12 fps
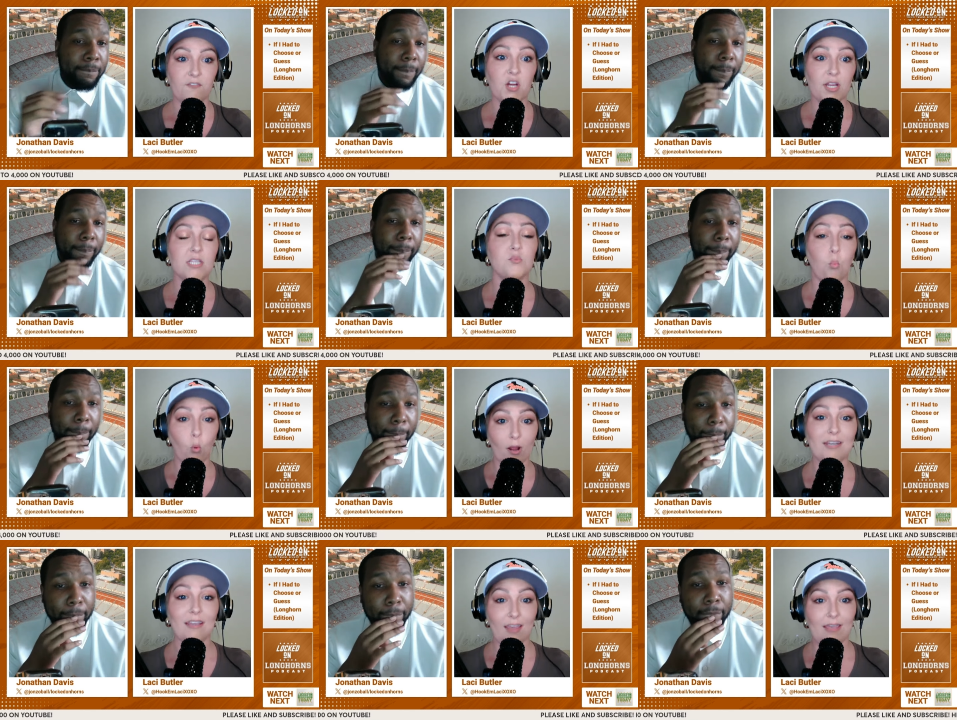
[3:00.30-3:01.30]
Speaker 1: there is
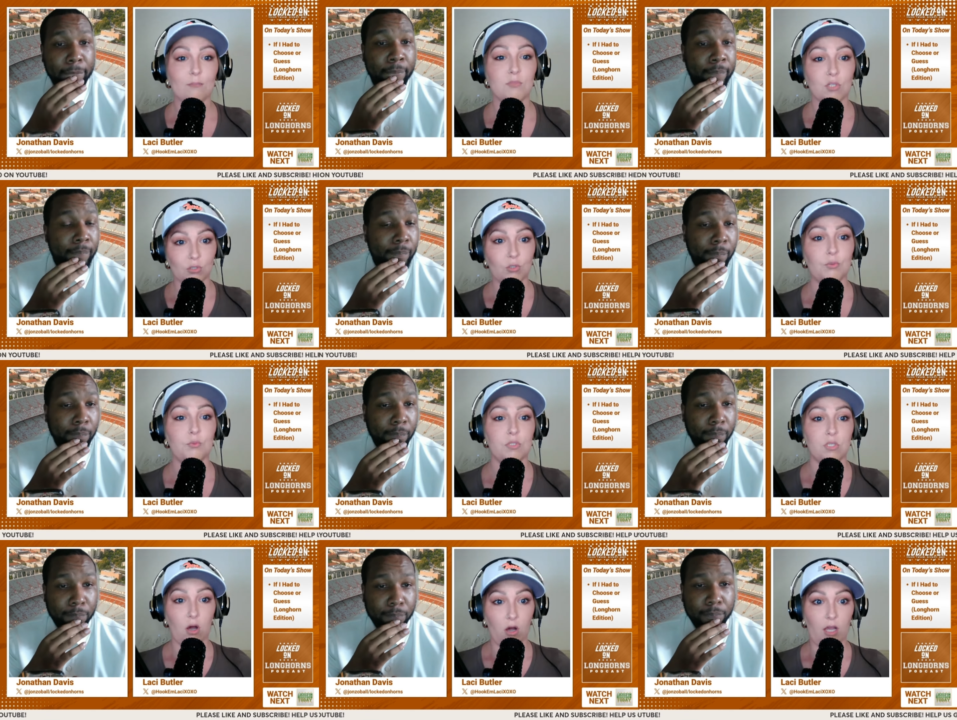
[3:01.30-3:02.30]
one game to lose
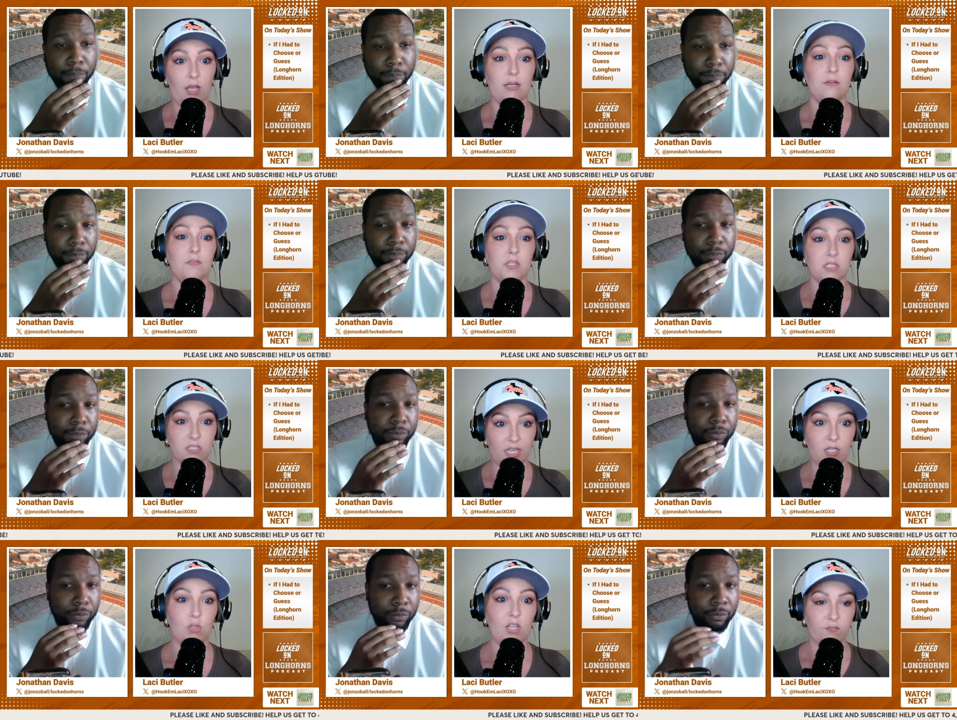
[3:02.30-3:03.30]
on the
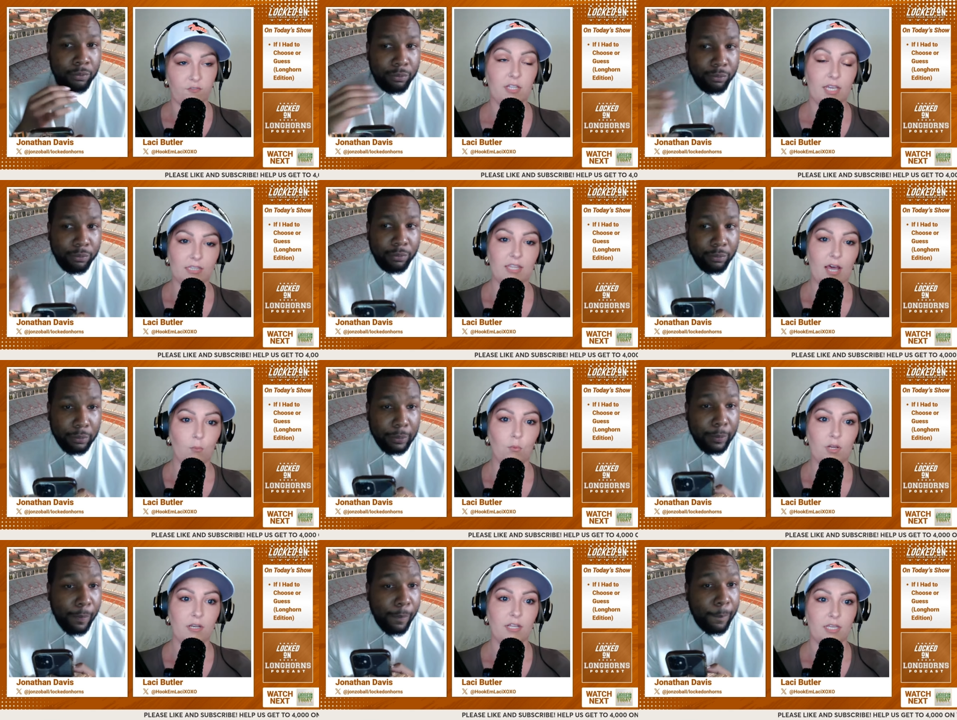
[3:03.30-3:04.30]
schedule i feel like that
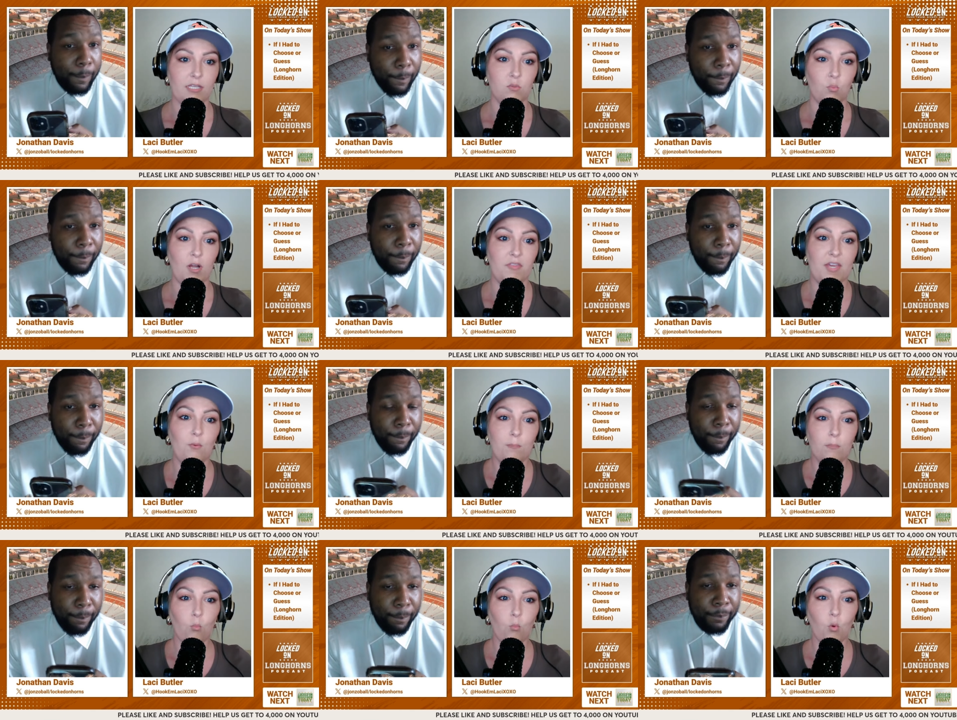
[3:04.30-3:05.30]
one is one that
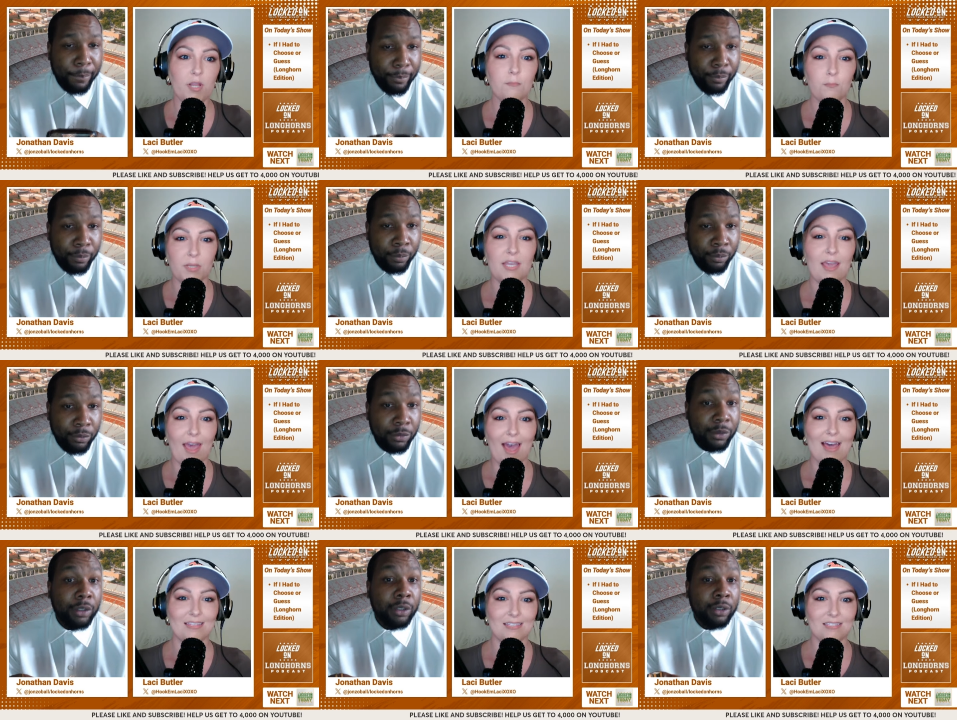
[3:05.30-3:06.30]
wouldn't be
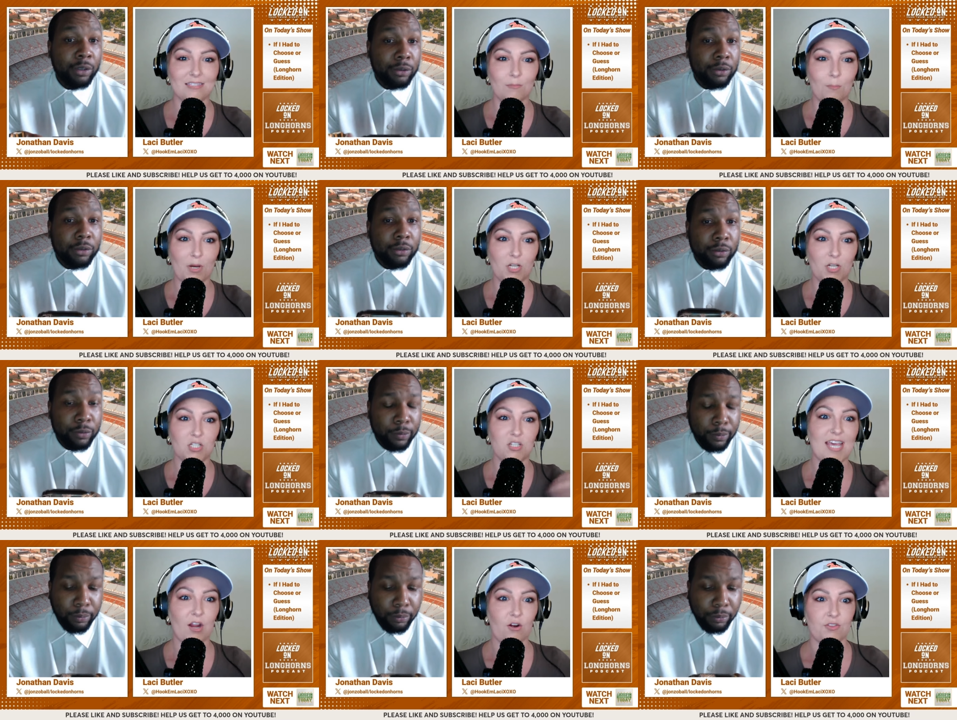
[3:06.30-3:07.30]
as much of a
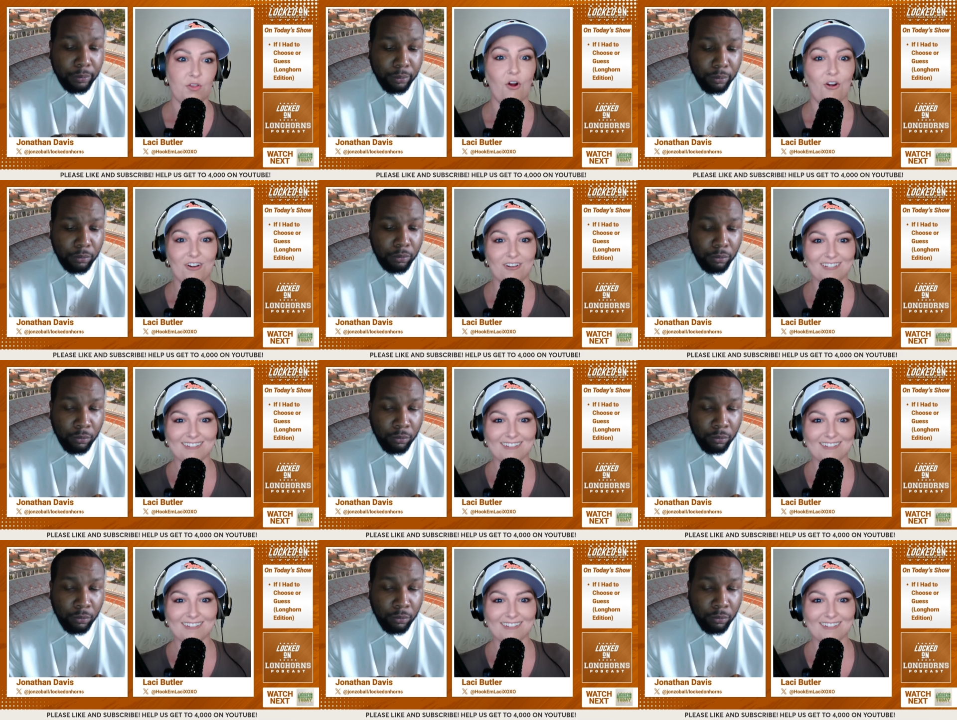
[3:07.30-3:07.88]
dagger to the heart